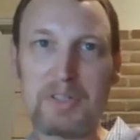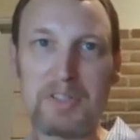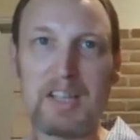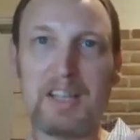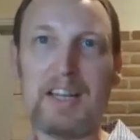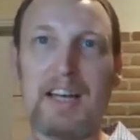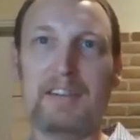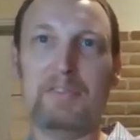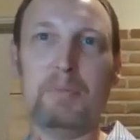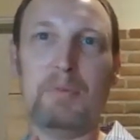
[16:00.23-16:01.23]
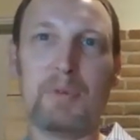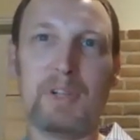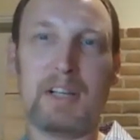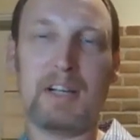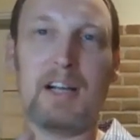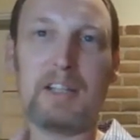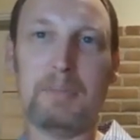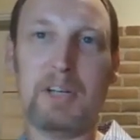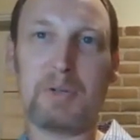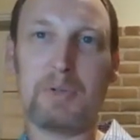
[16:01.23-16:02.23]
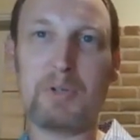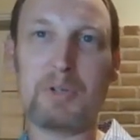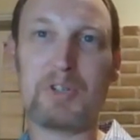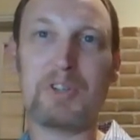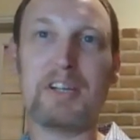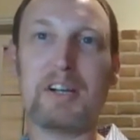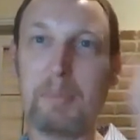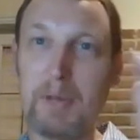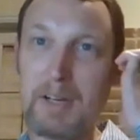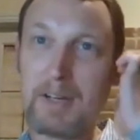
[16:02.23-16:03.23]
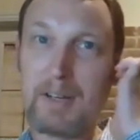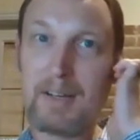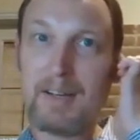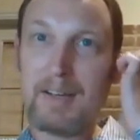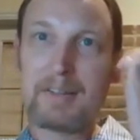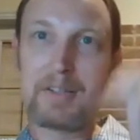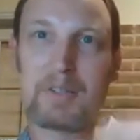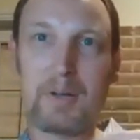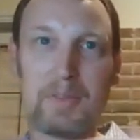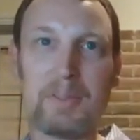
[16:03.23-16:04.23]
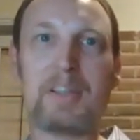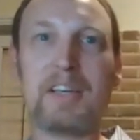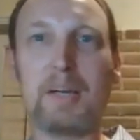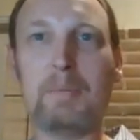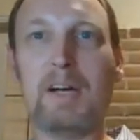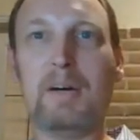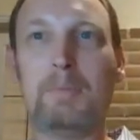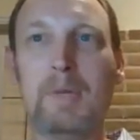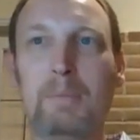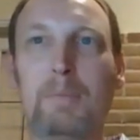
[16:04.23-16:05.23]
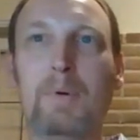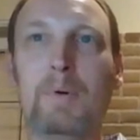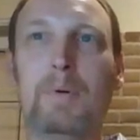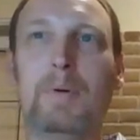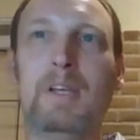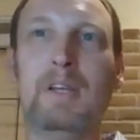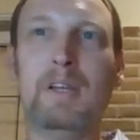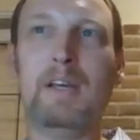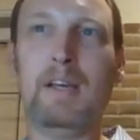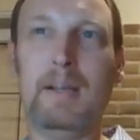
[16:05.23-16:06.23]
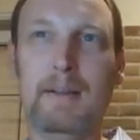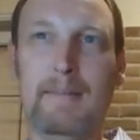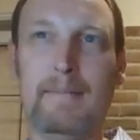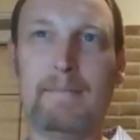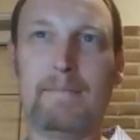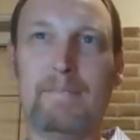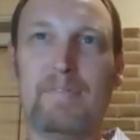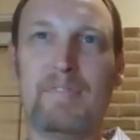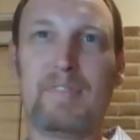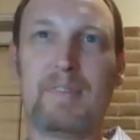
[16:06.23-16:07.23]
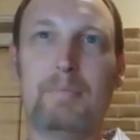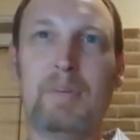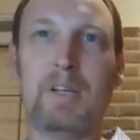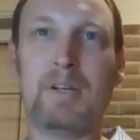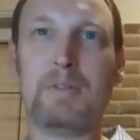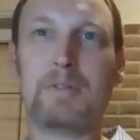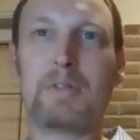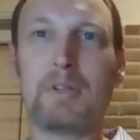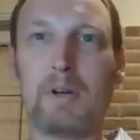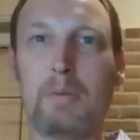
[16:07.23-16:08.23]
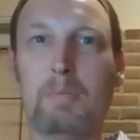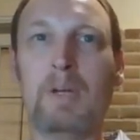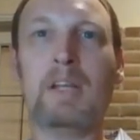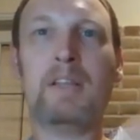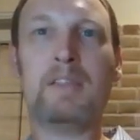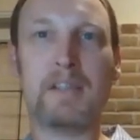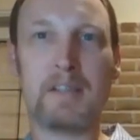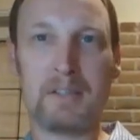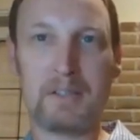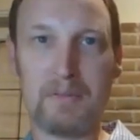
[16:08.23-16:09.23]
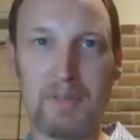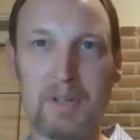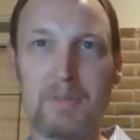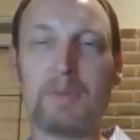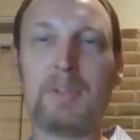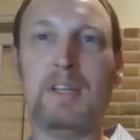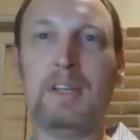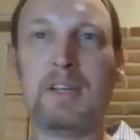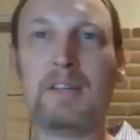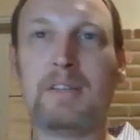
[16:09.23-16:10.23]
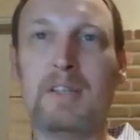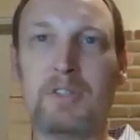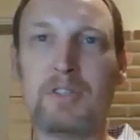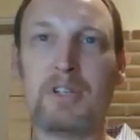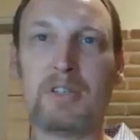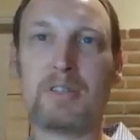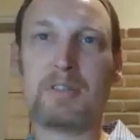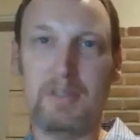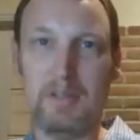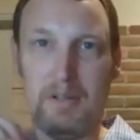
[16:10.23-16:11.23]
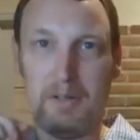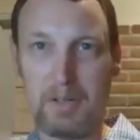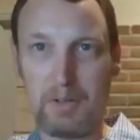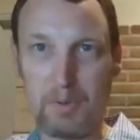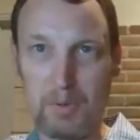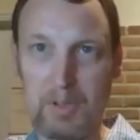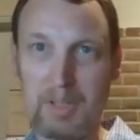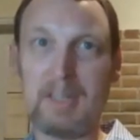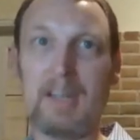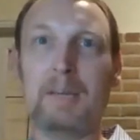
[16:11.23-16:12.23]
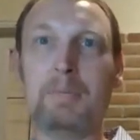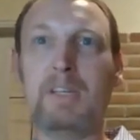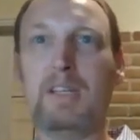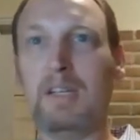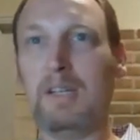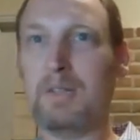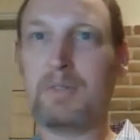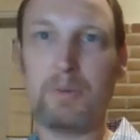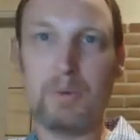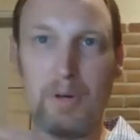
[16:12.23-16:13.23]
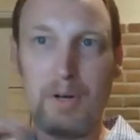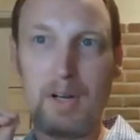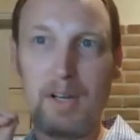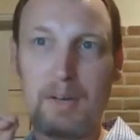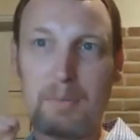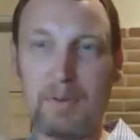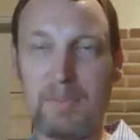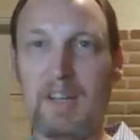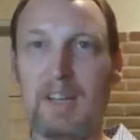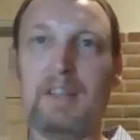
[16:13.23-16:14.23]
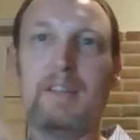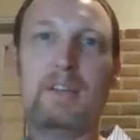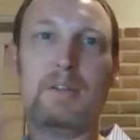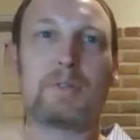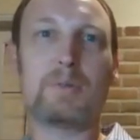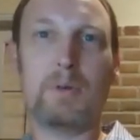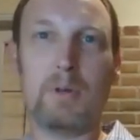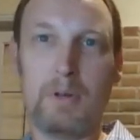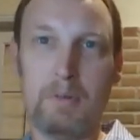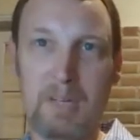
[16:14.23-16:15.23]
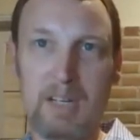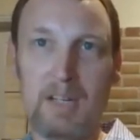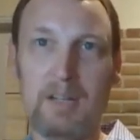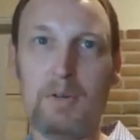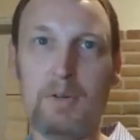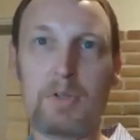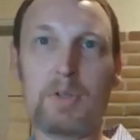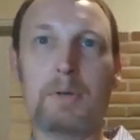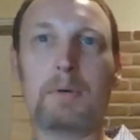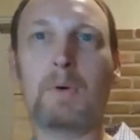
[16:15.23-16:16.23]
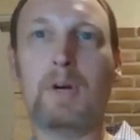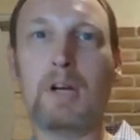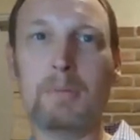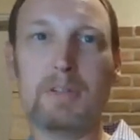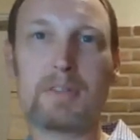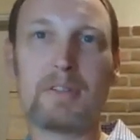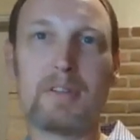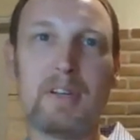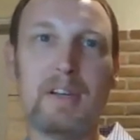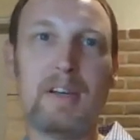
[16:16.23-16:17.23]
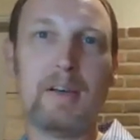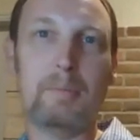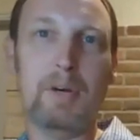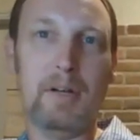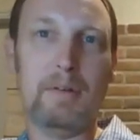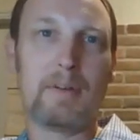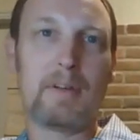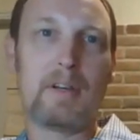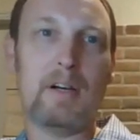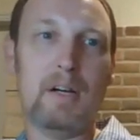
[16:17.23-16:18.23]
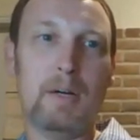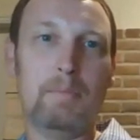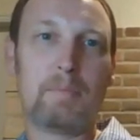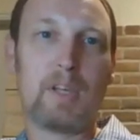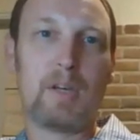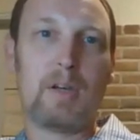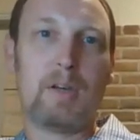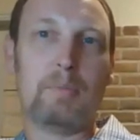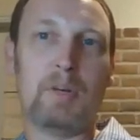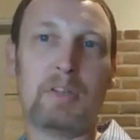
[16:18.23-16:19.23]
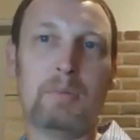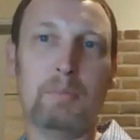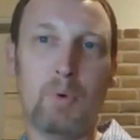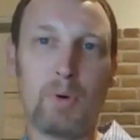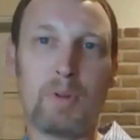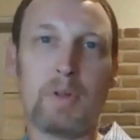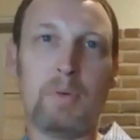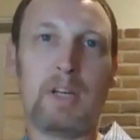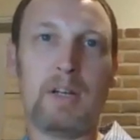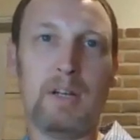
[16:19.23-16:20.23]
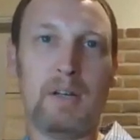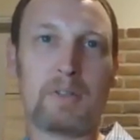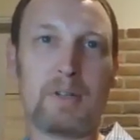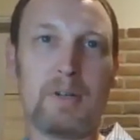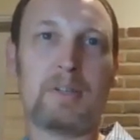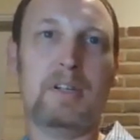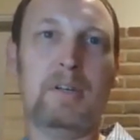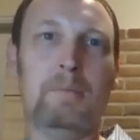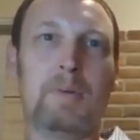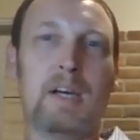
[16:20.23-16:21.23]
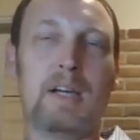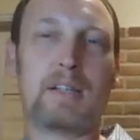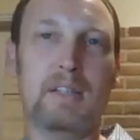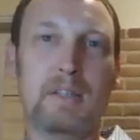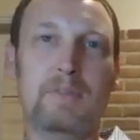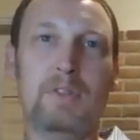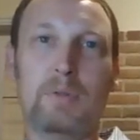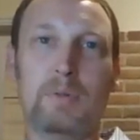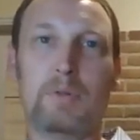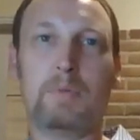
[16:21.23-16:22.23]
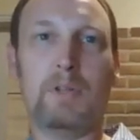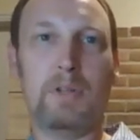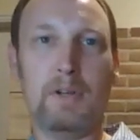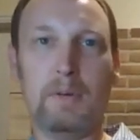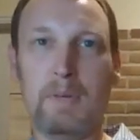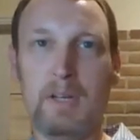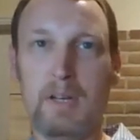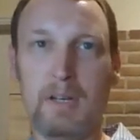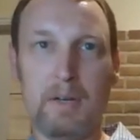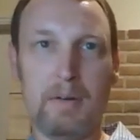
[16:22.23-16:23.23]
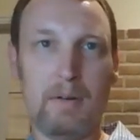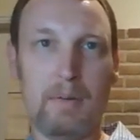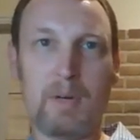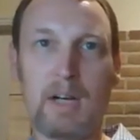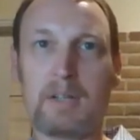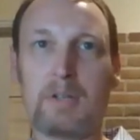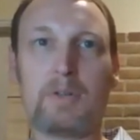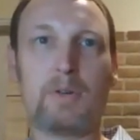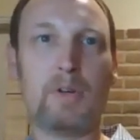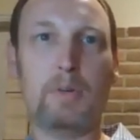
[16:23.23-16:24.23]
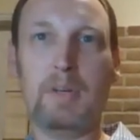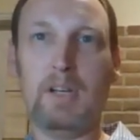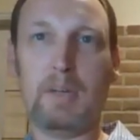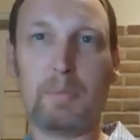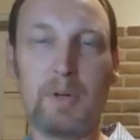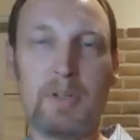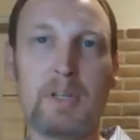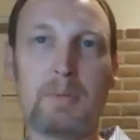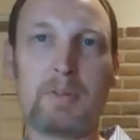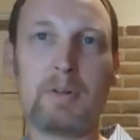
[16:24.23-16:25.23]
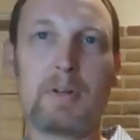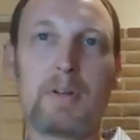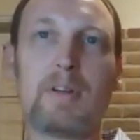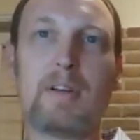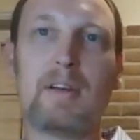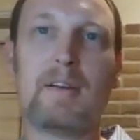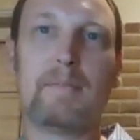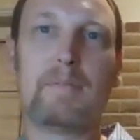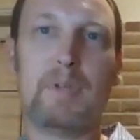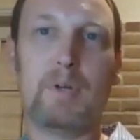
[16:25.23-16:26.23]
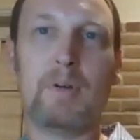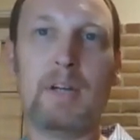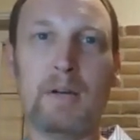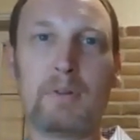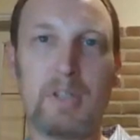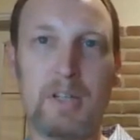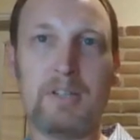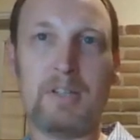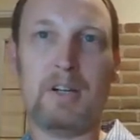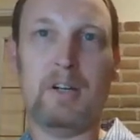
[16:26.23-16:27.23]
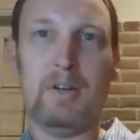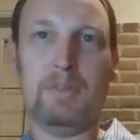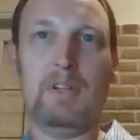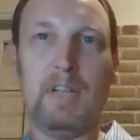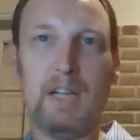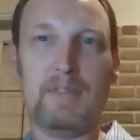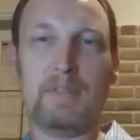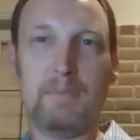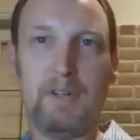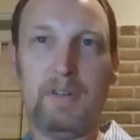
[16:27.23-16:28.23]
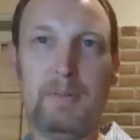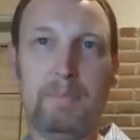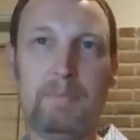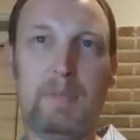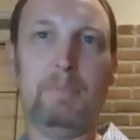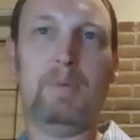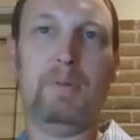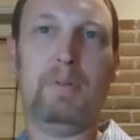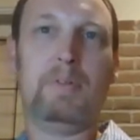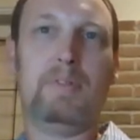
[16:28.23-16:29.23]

zealot out of them before they got to medical nutrition therapy, to start thinking about people eating, because there are many things involved with eating than just, you know, controlling diabetes or preventing this or meeting your nutrient requirements. But the more that we can now start to impact individuals, whether you're being a practitioner, you're being a preceptor, you're now changing all the lives of all the people